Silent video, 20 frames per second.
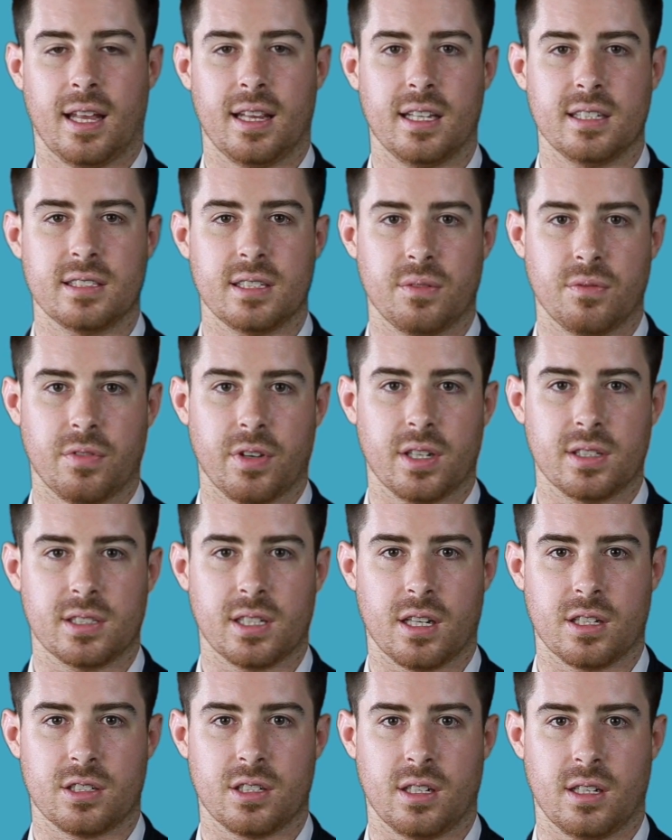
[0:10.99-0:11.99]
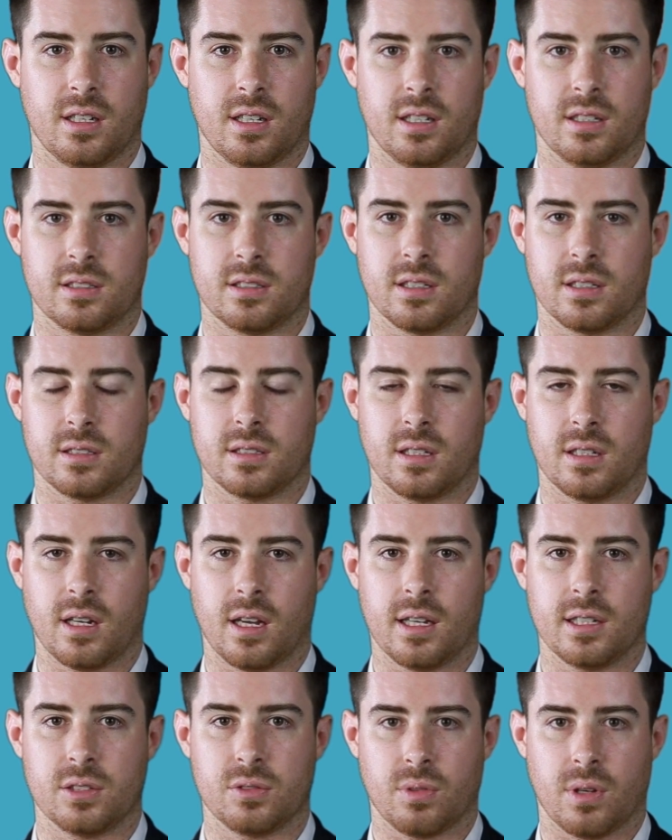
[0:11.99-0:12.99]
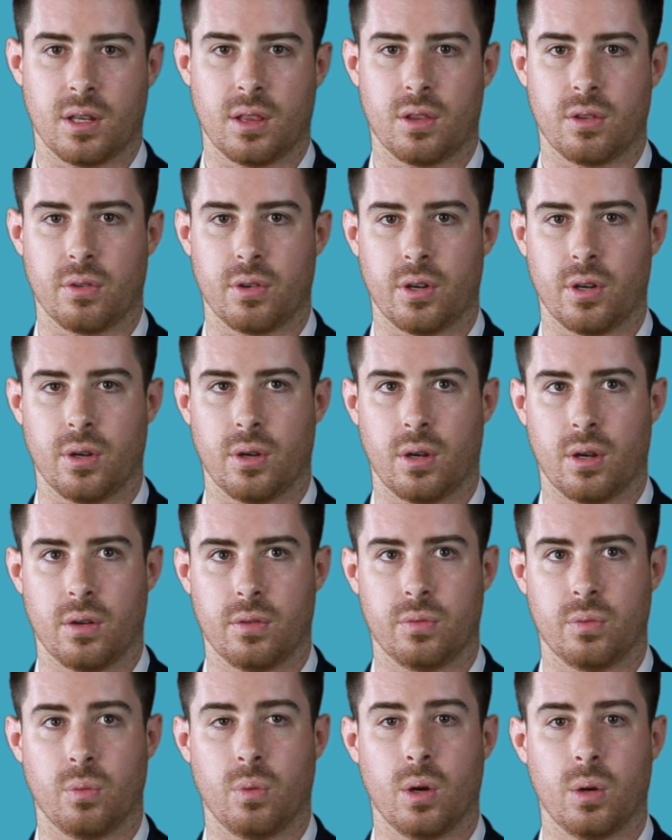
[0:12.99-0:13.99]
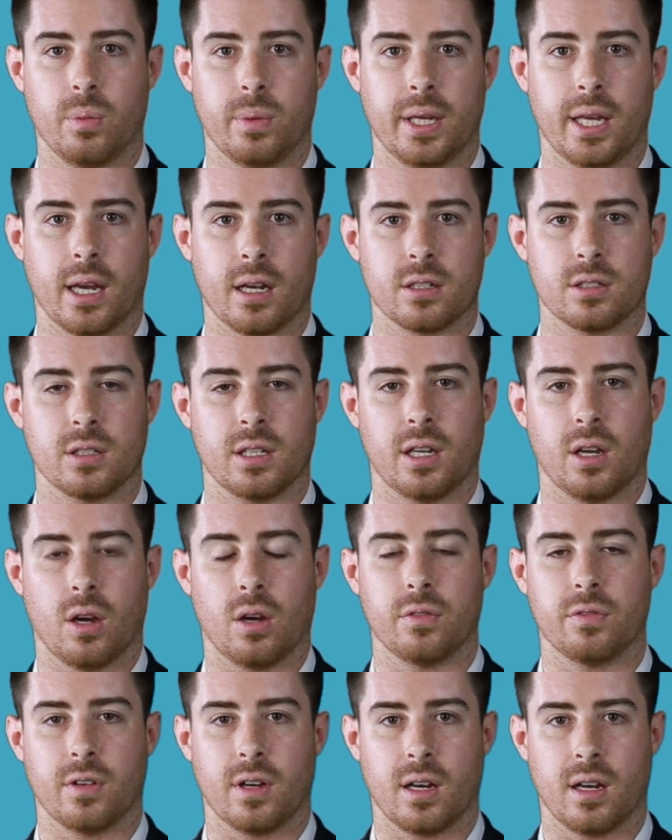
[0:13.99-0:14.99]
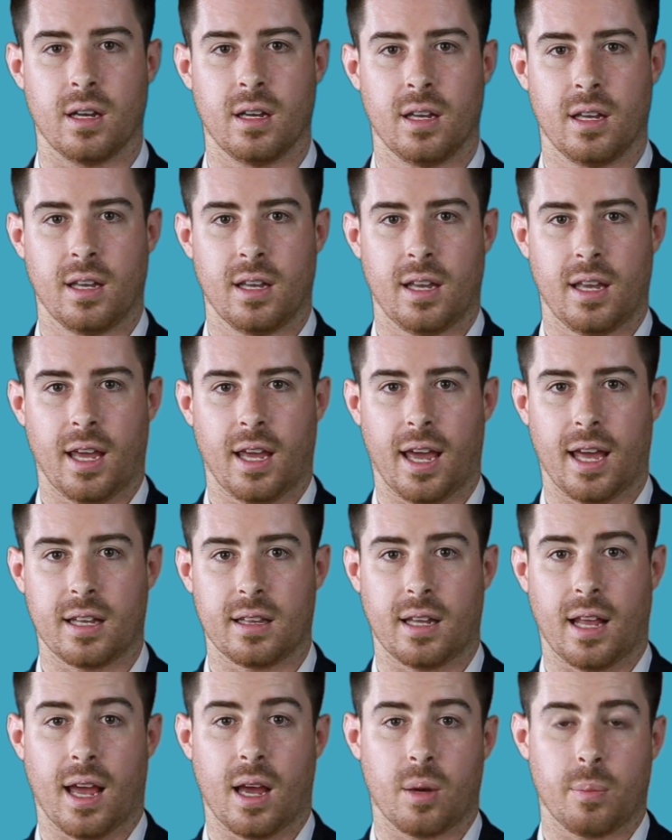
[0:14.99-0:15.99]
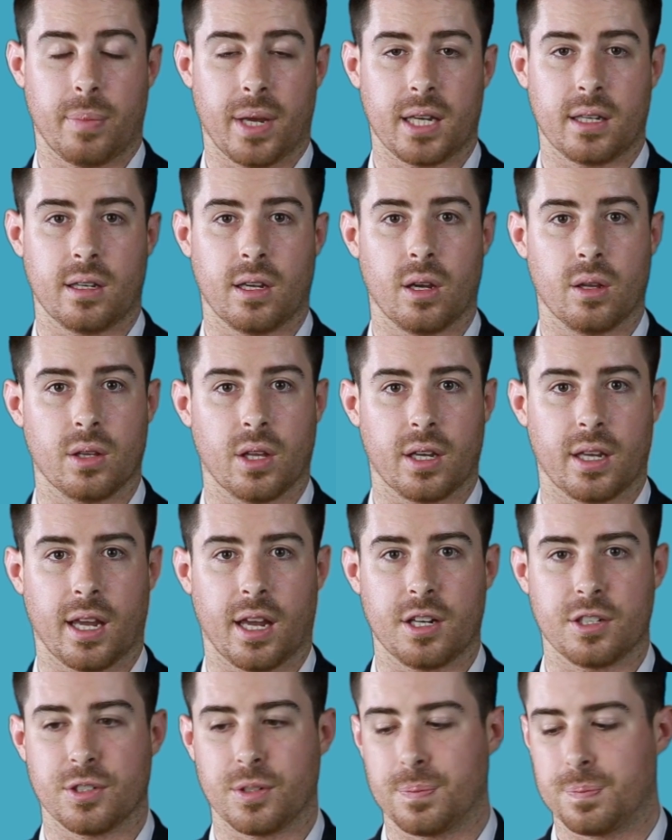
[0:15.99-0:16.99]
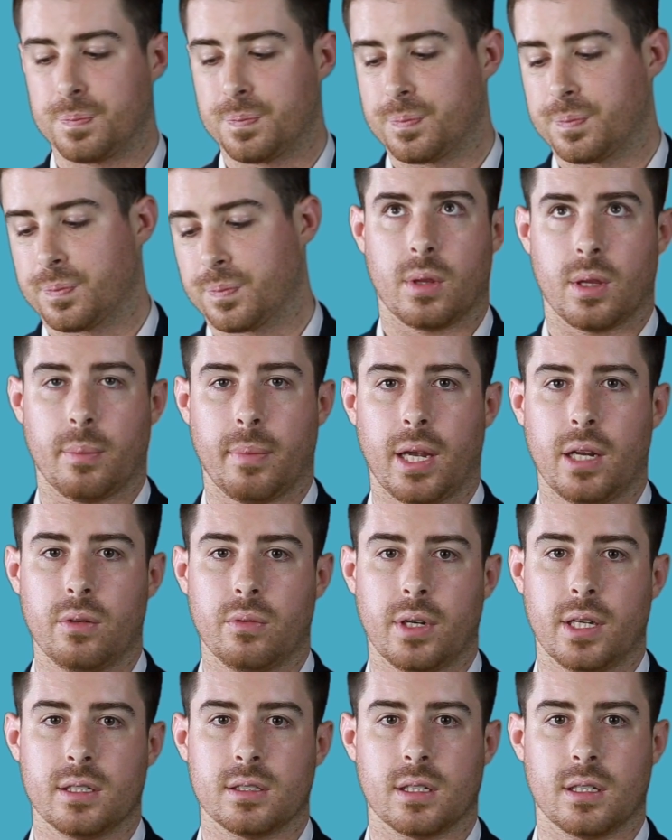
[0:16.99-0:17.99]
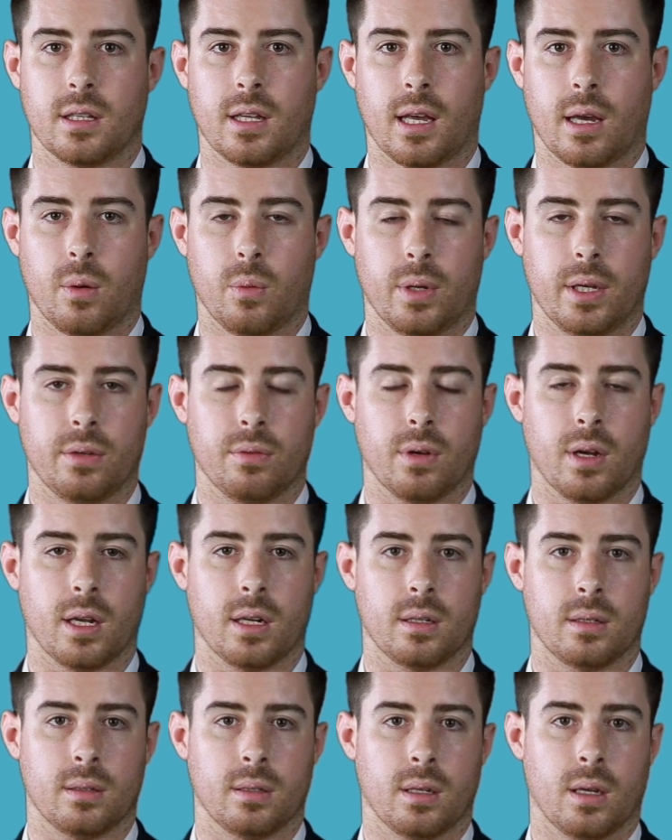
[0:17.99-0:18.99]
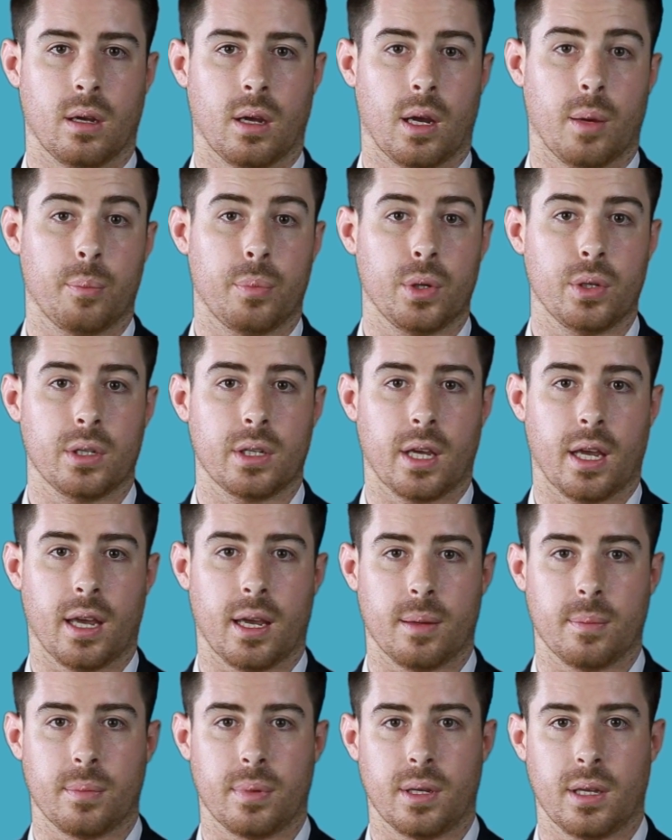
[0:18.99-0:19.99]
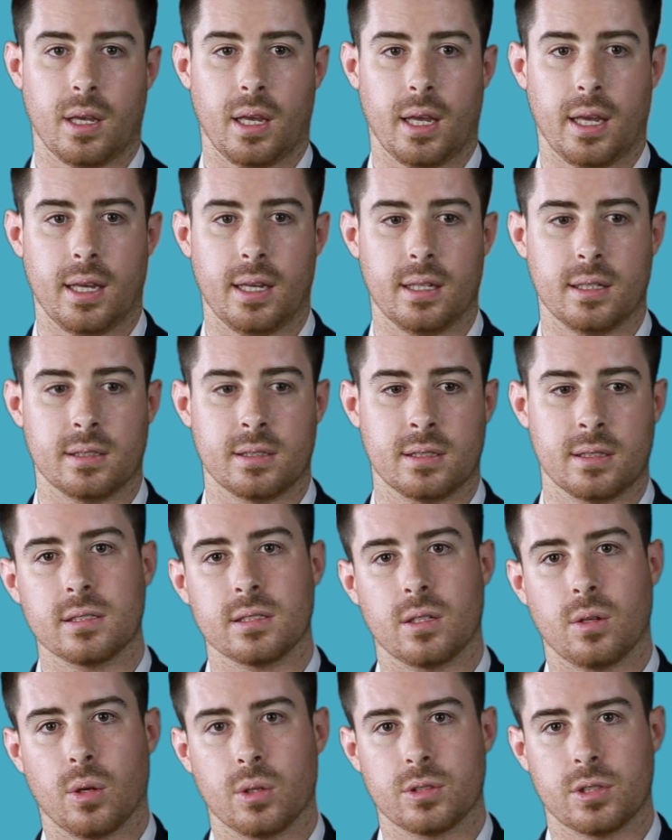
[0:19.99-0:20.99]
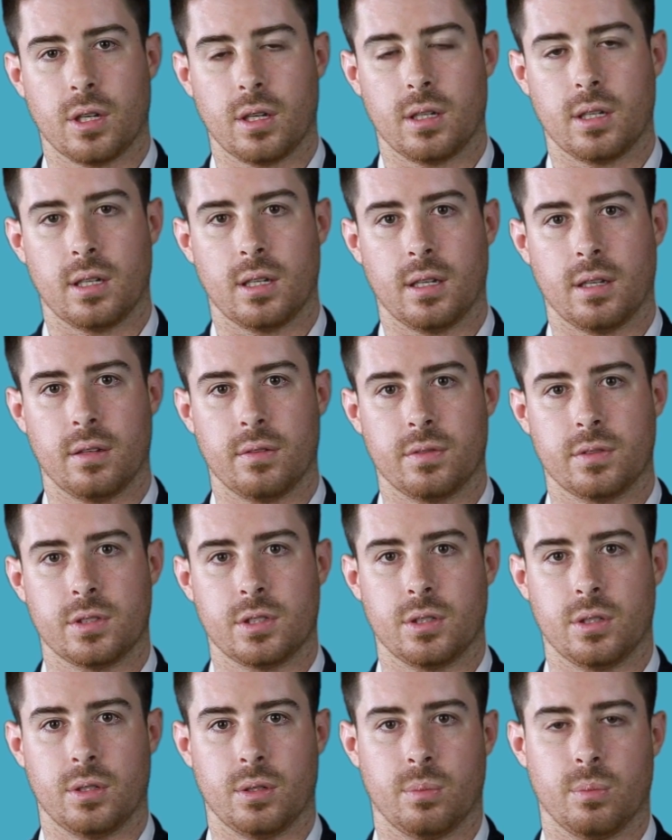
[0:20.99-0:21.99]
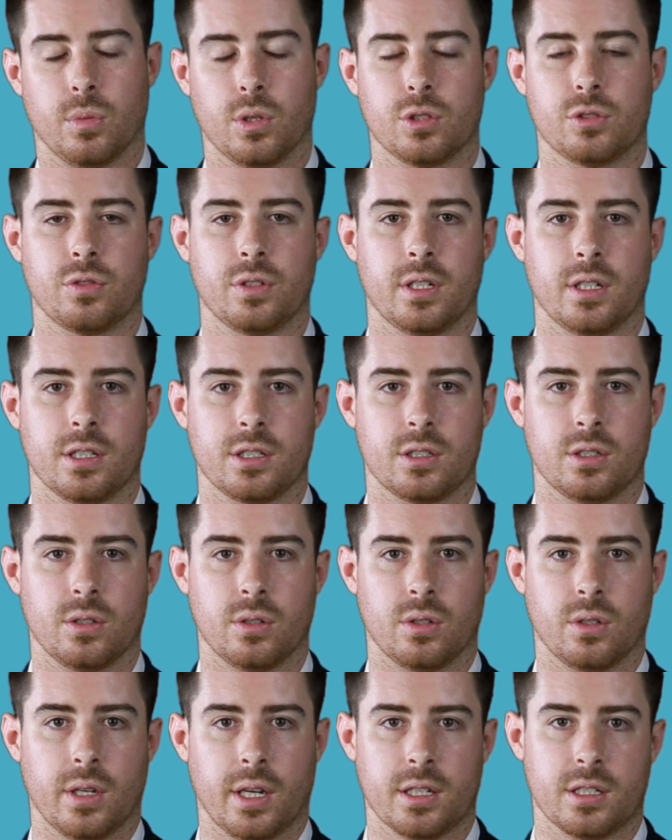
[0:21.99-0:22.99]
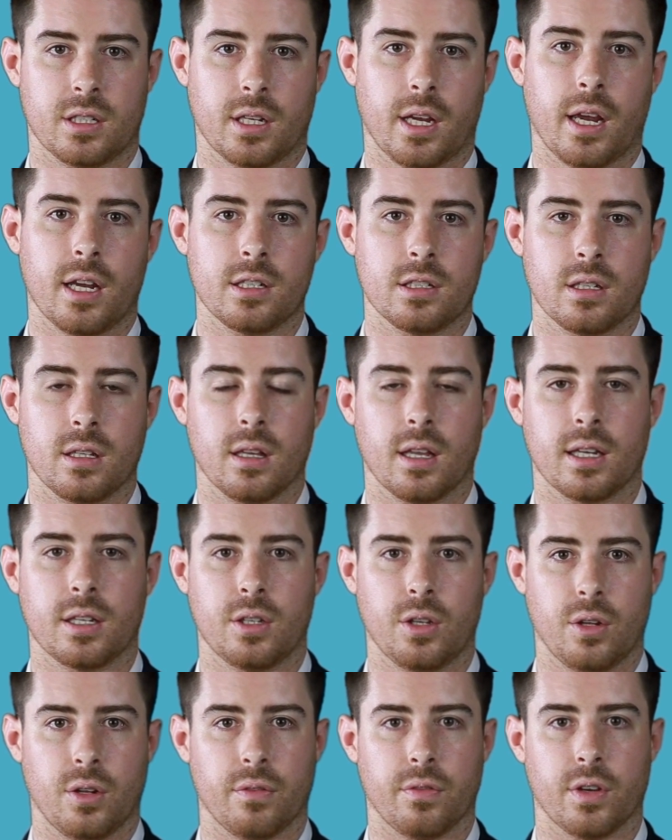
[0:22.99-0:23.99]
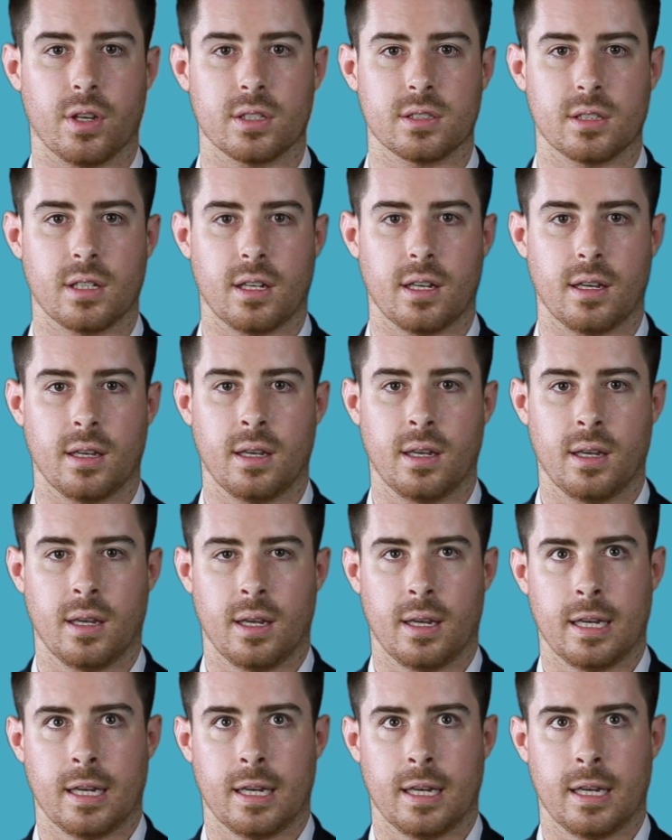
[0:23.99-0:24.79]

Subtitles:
This info session is just a nice run through of what we actually offer at our Baguio location. The main reason that we run a boot camp is as an alternative to more traditional education like university.